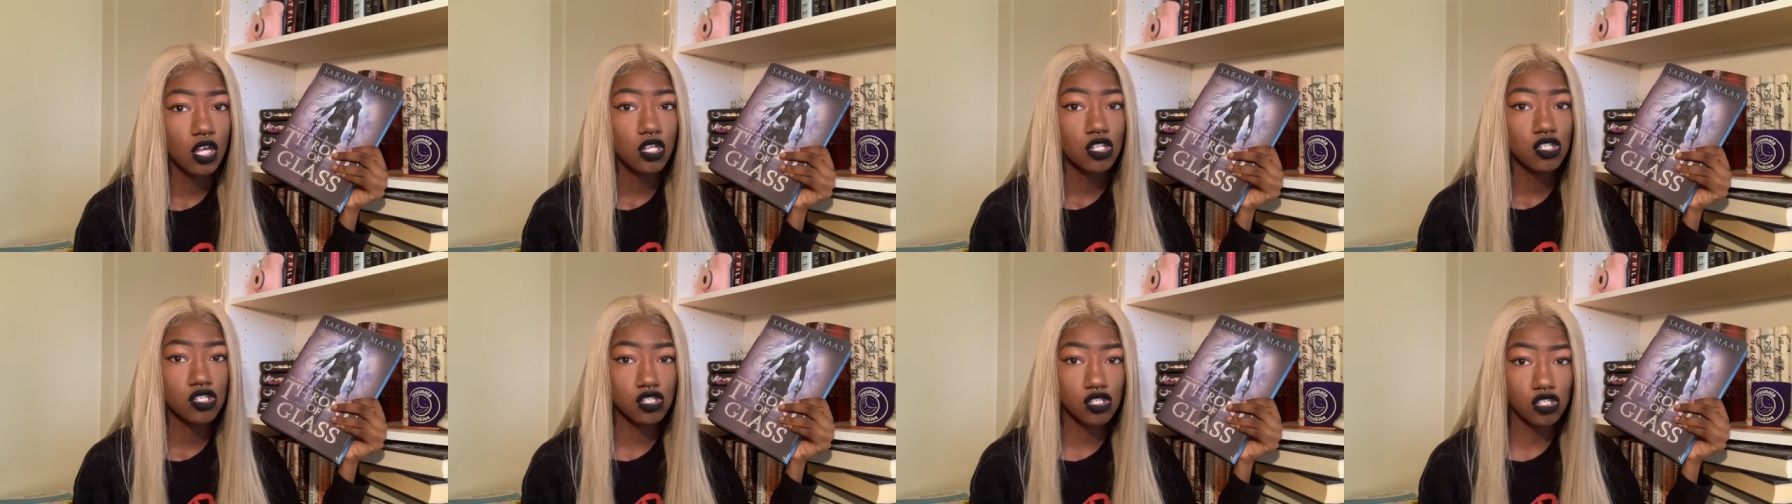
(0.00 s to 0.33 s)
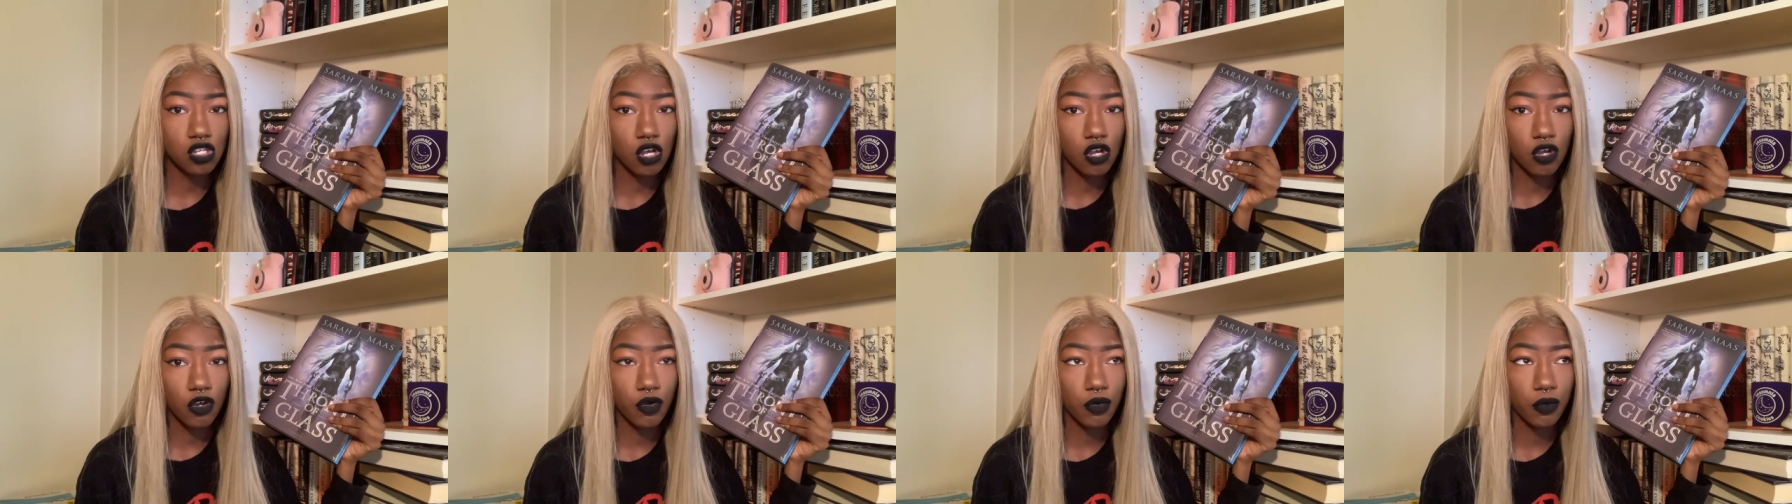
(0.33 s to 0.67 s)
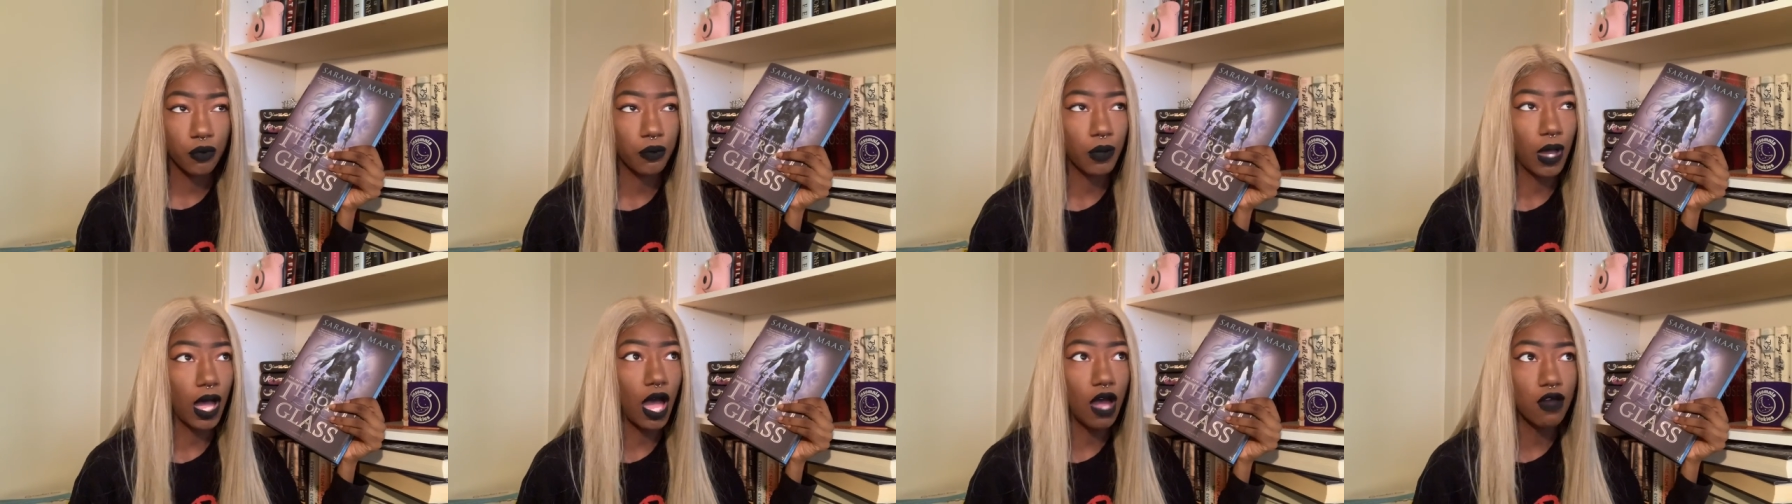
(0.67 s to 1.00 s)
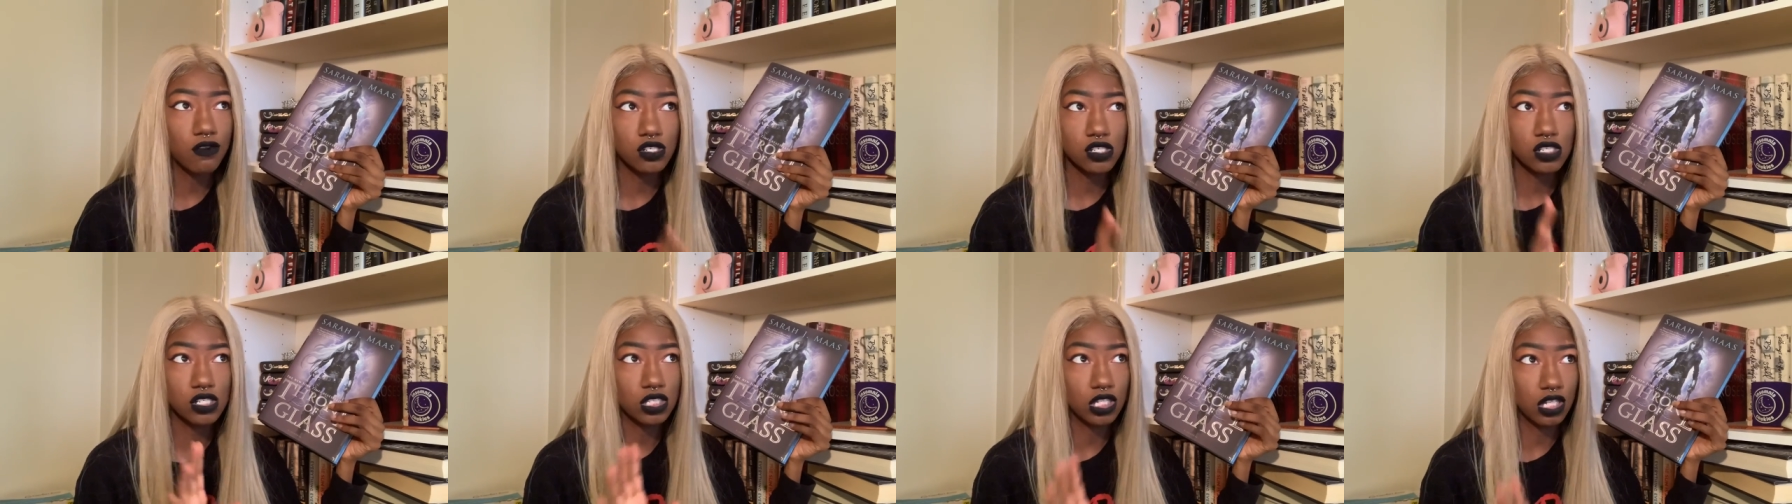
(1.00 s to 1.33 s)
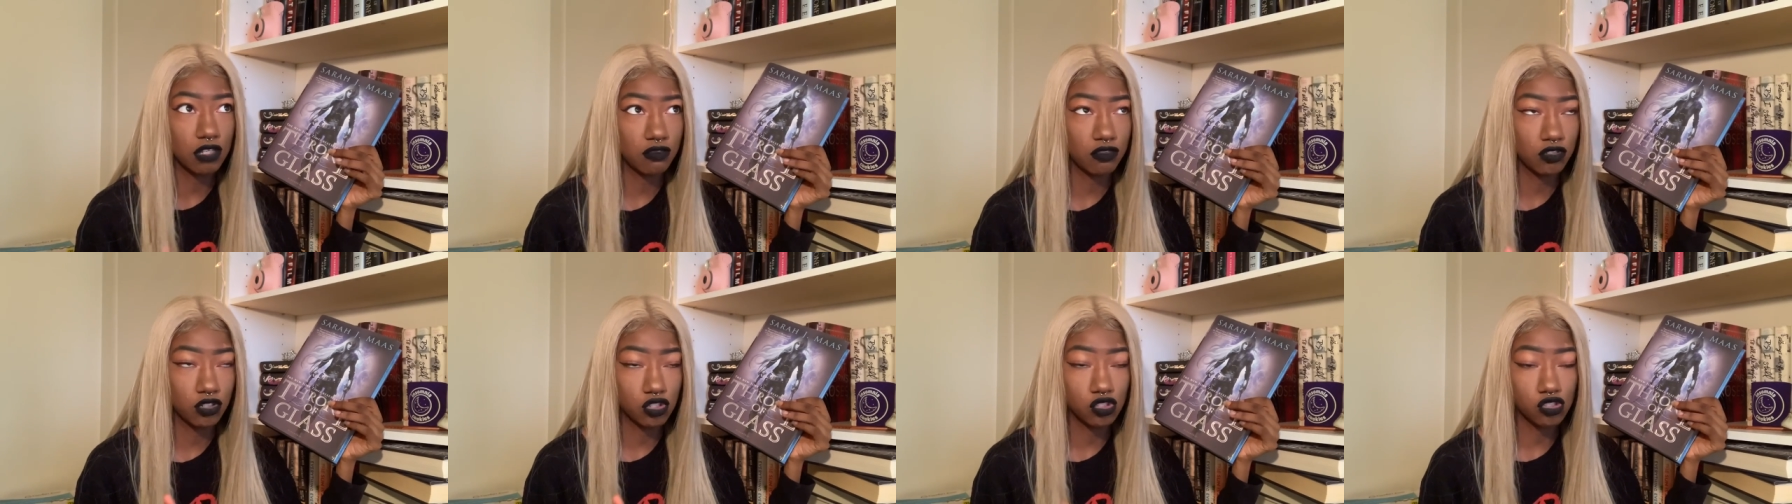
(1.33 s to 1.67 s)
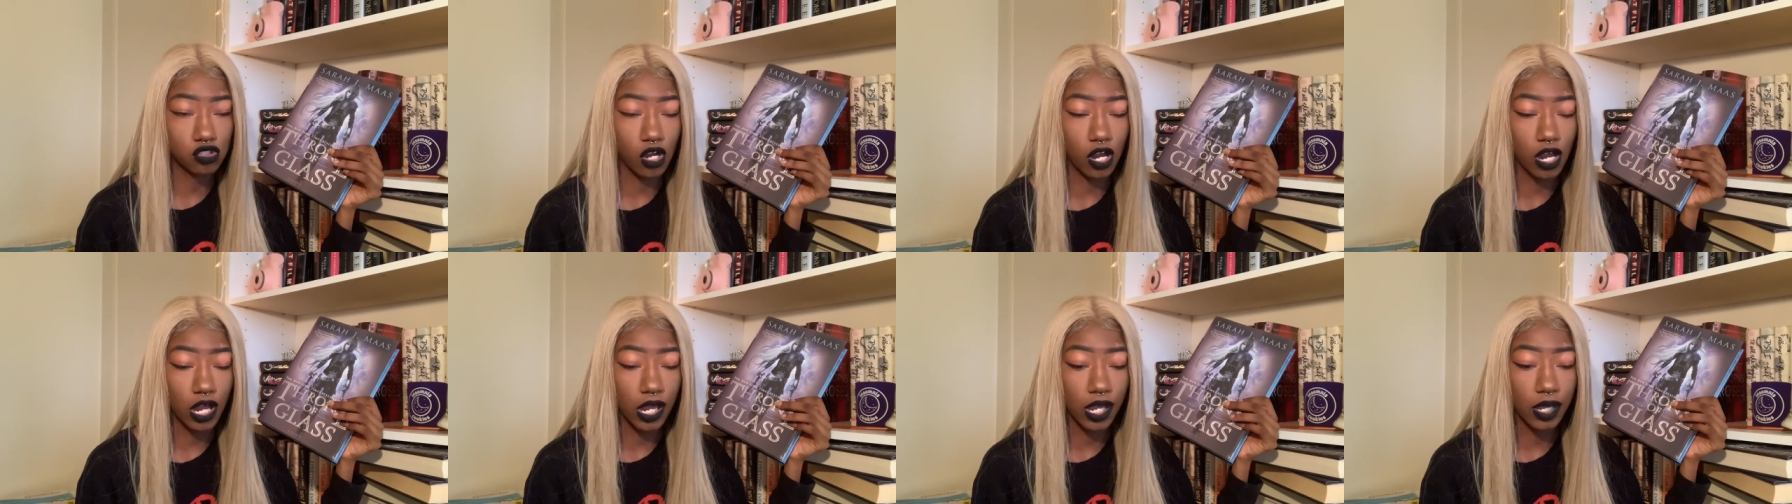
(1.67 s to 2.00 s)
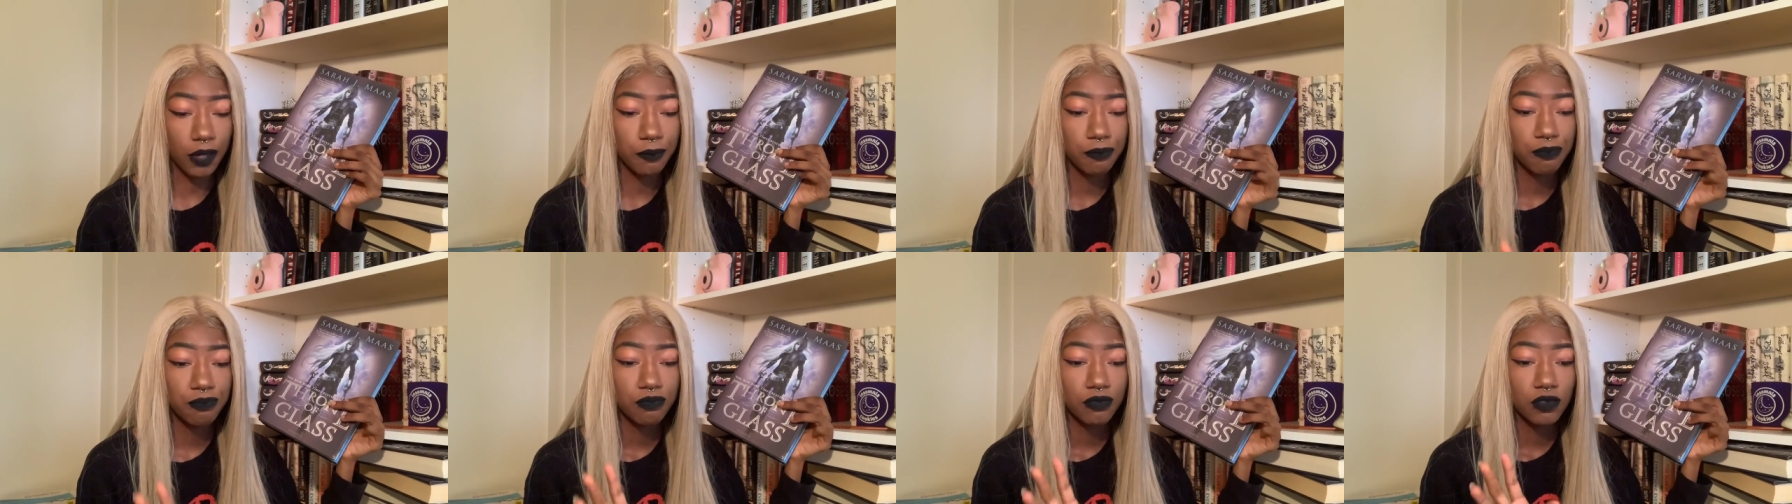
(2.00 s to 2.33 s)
So I'll just give it a try.